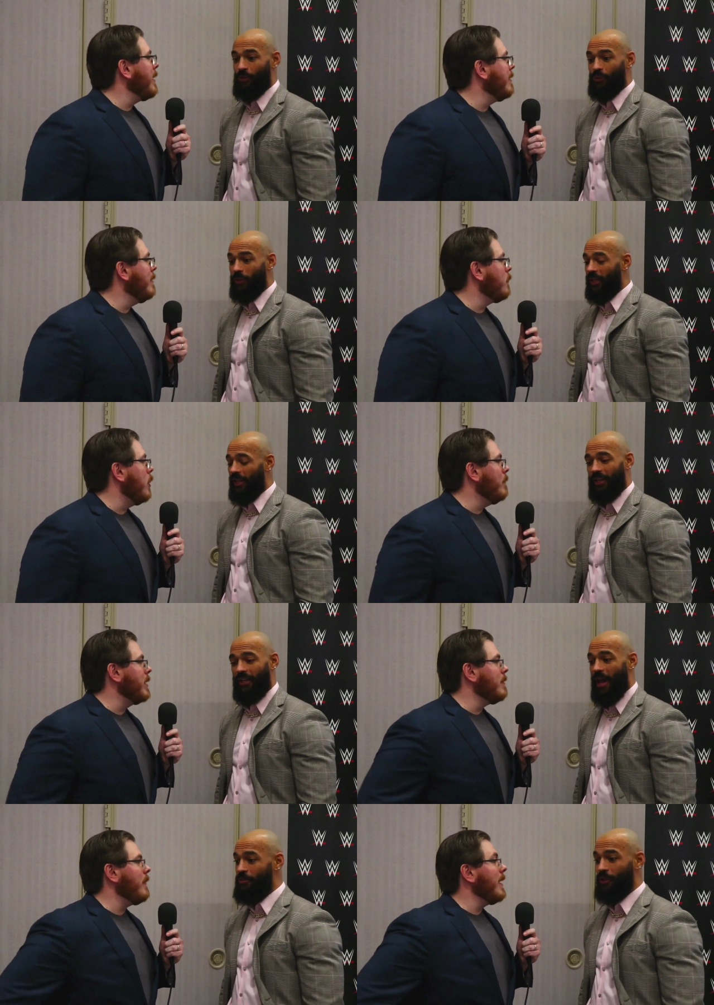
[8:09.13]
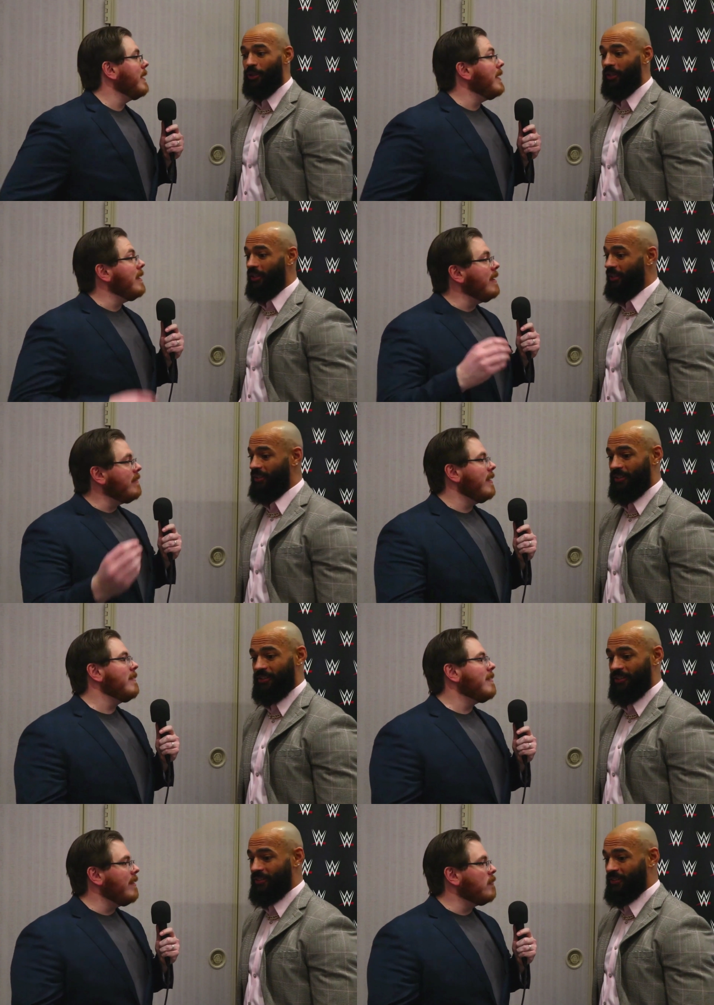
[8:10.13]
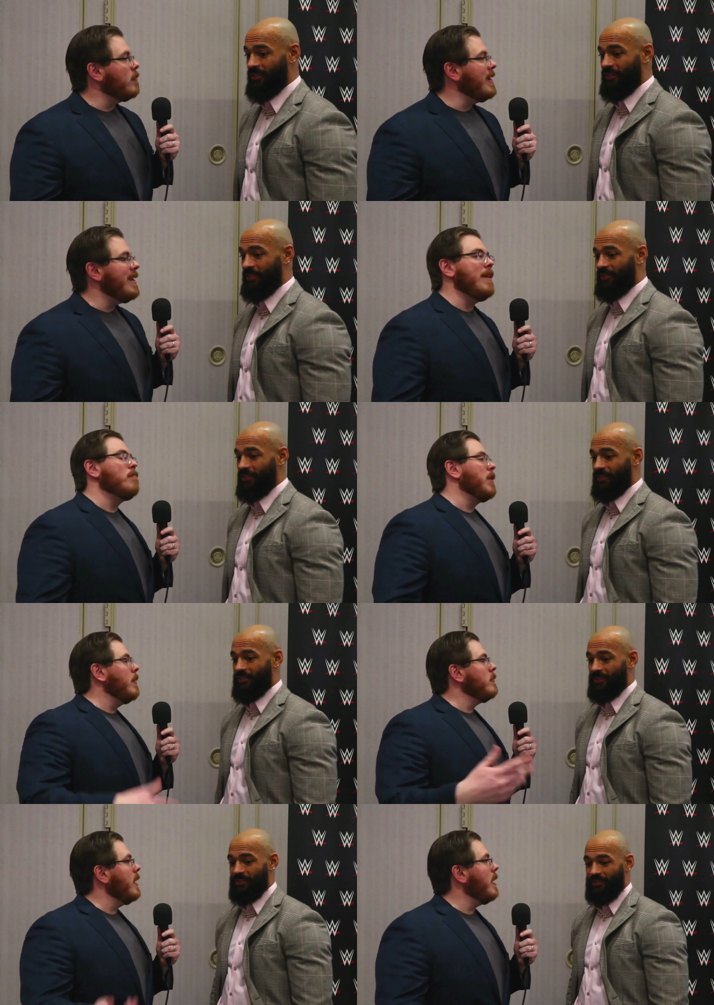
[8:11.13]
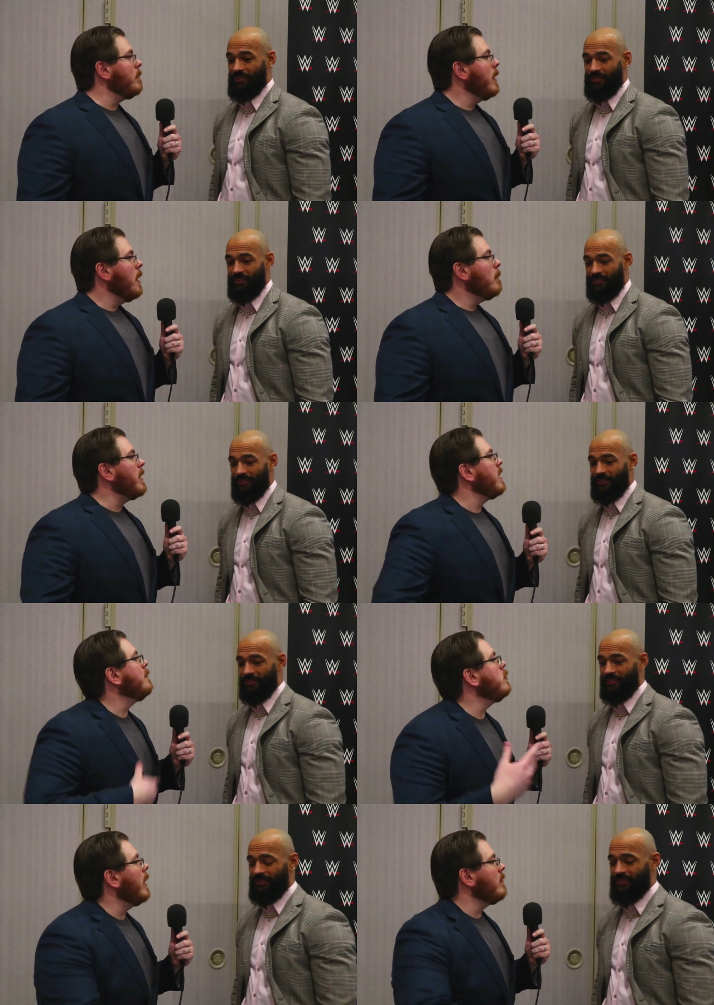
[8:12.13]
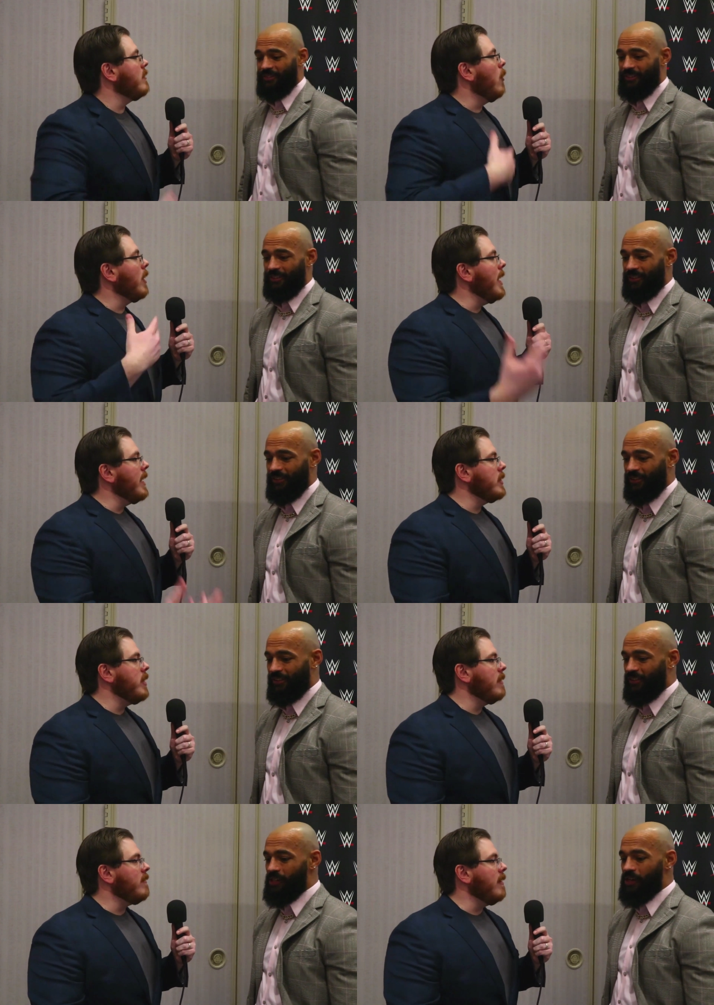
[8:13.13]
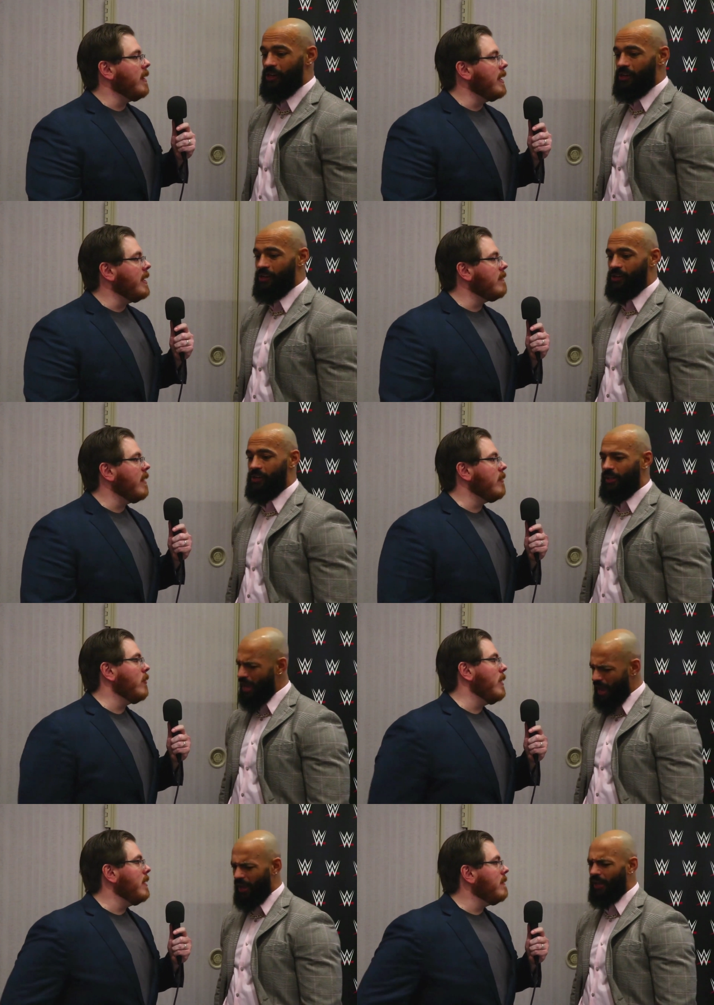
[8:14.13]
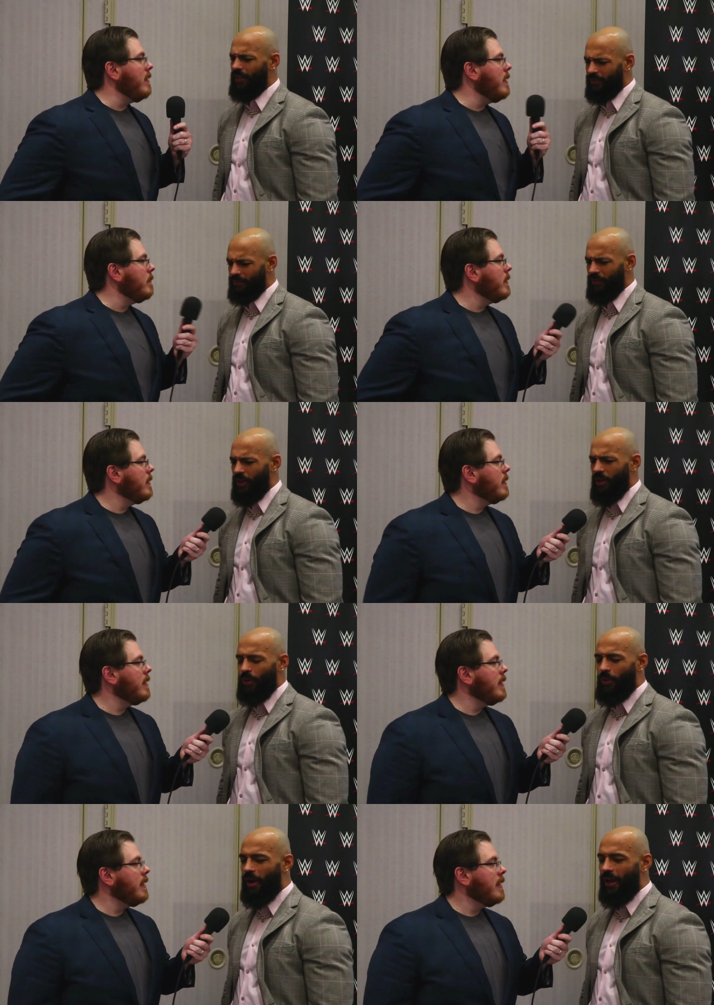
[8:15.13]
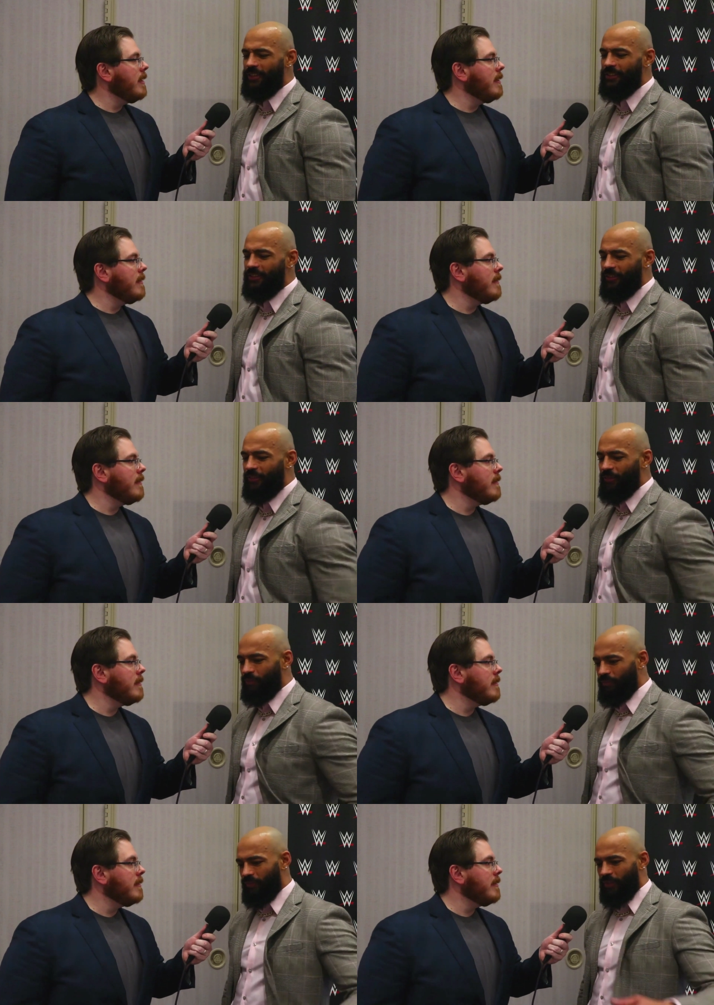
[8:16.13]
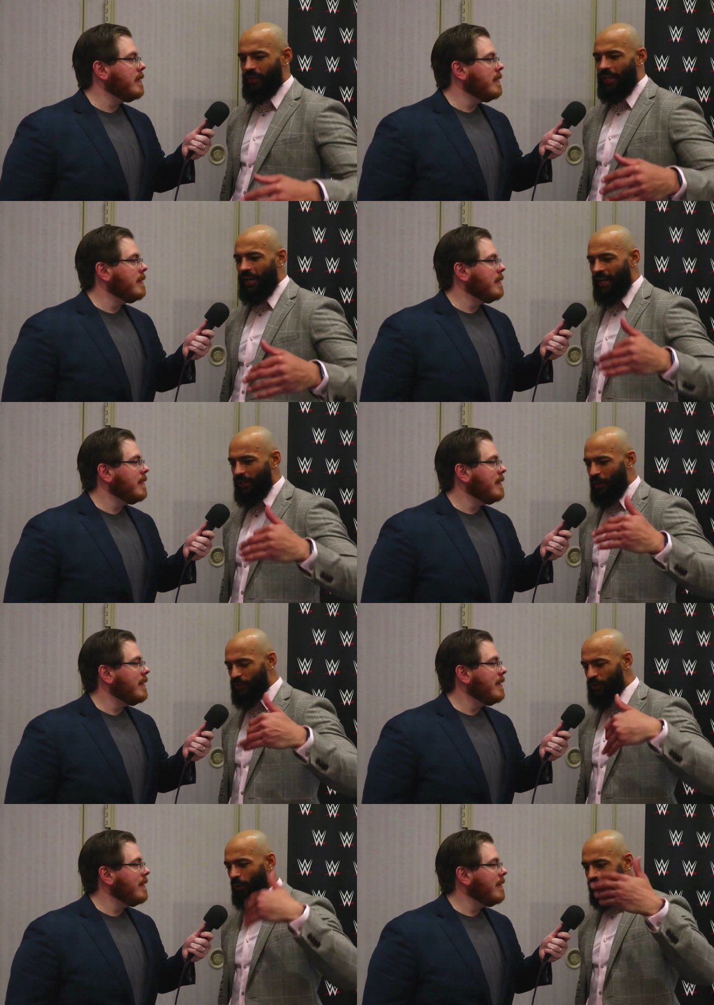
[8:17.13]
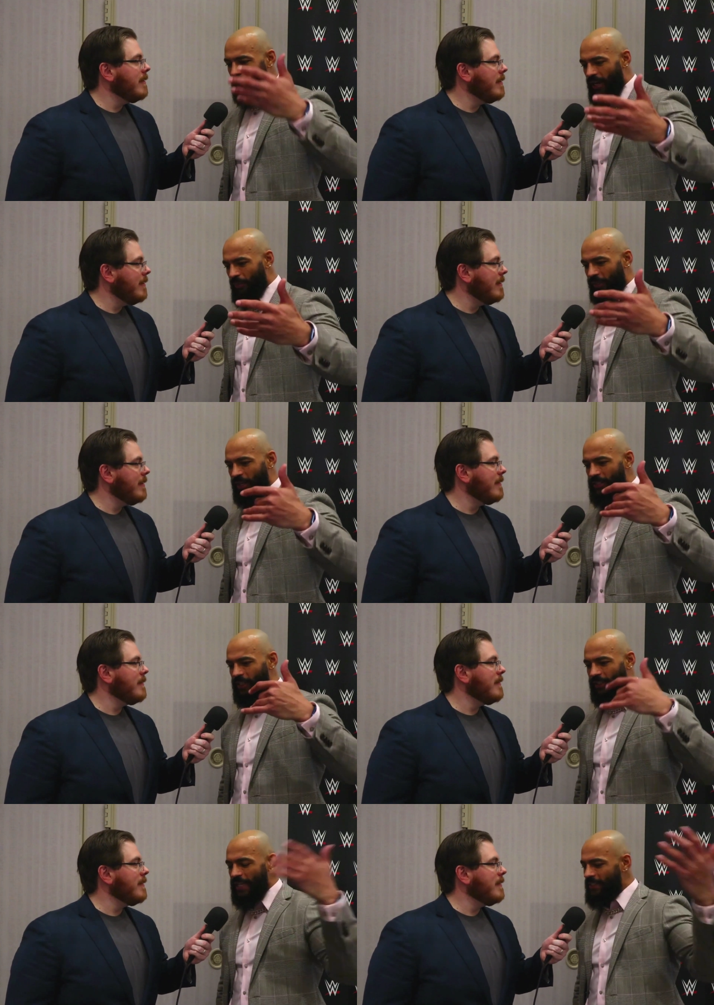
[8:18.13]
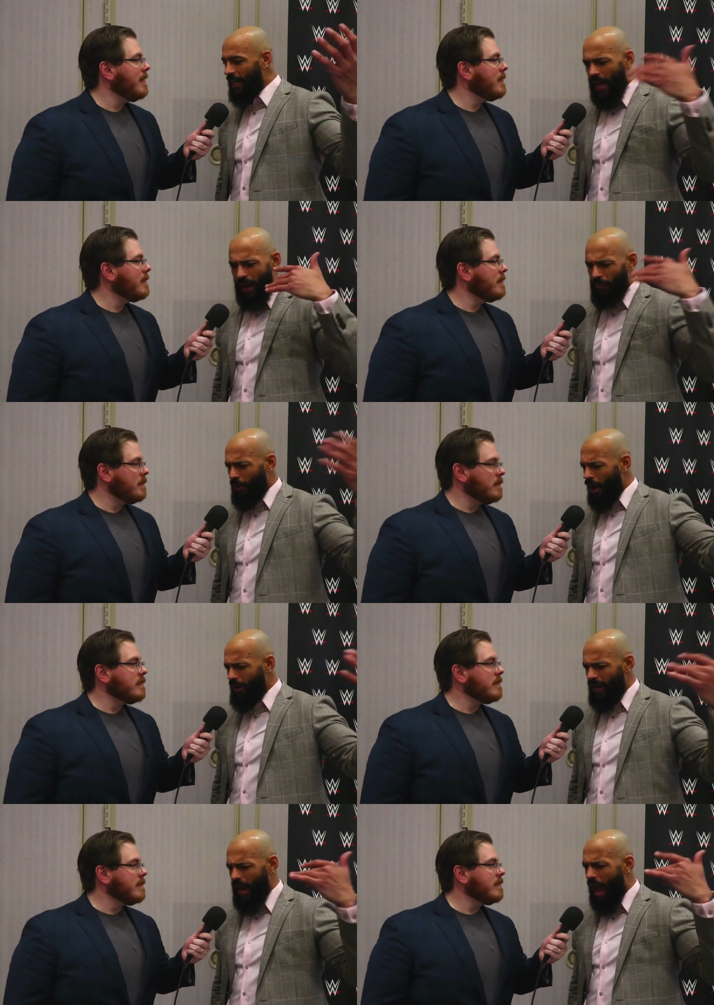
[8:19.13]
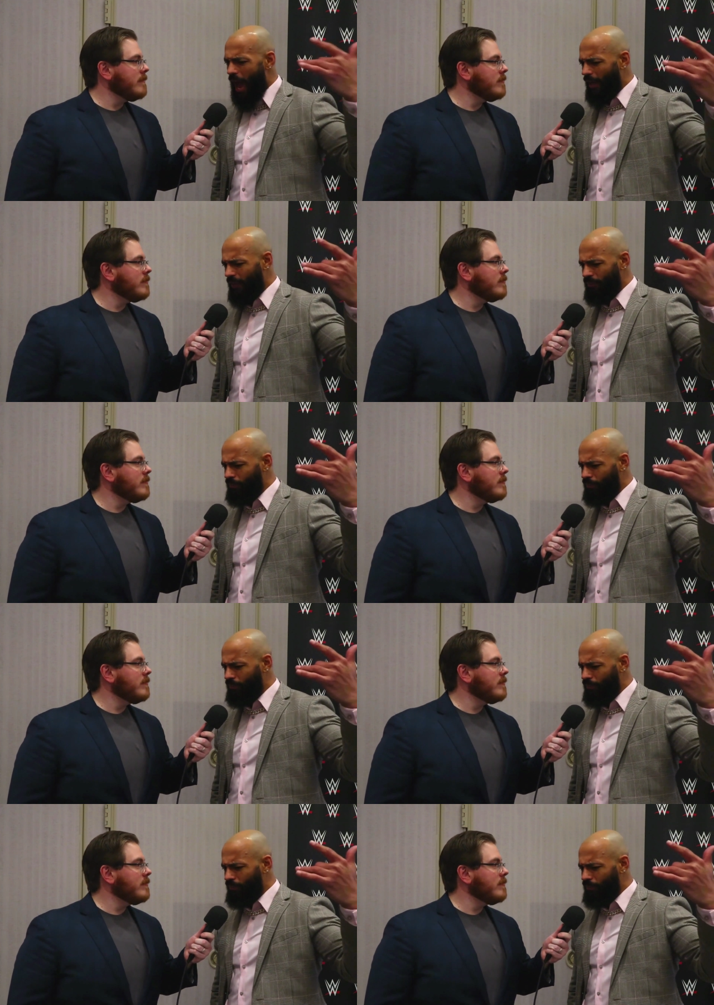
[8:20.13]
Speaker 1: come from. But the fact that he sends that tweet, it blows up, but it gives you guys an organic chance to kind of get together and create a
Speaker 2: team. Well, it was organic because, like, that's kind of how Braun and I